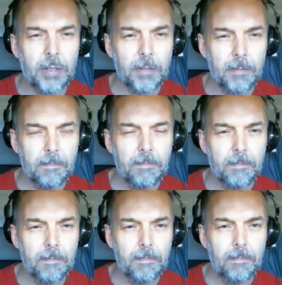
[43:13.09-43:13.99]
Well,
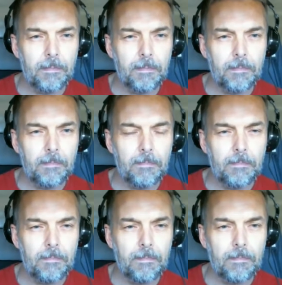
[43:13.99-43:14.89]
and then I think there was
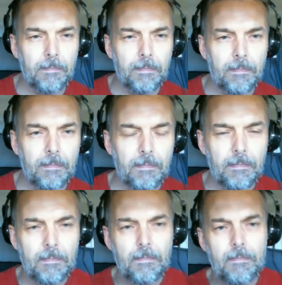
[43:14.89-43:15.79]
a single release as
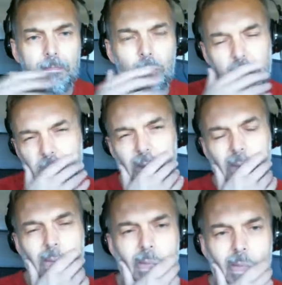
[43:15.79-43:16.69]
well, but it, the hard
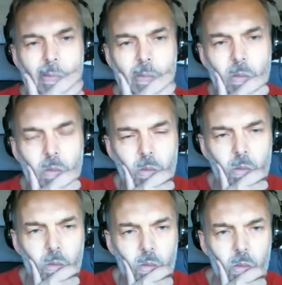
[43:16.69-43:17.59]
art didn't have a
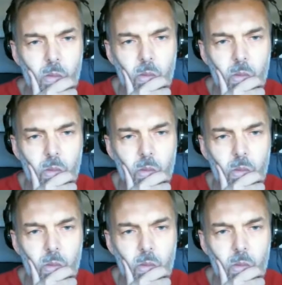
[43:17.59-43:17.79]
red arm.